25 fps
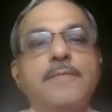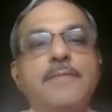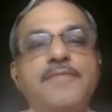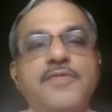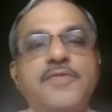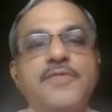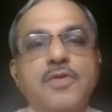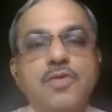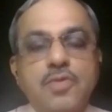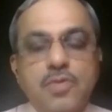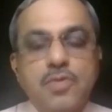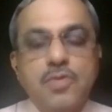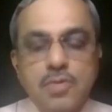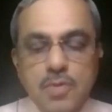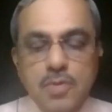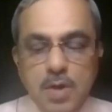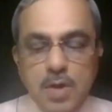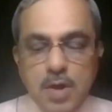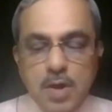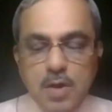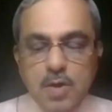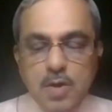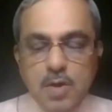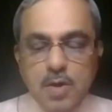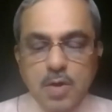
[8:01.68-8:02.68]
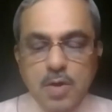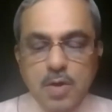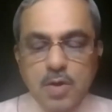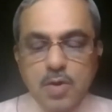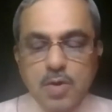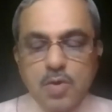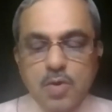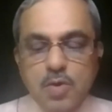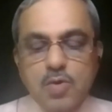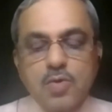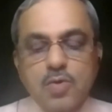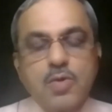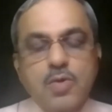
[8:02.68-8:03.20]
helps you
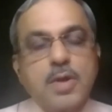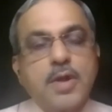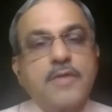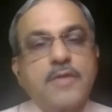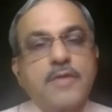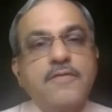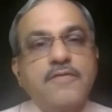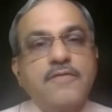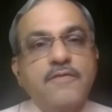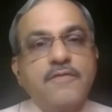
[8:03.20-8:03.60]
to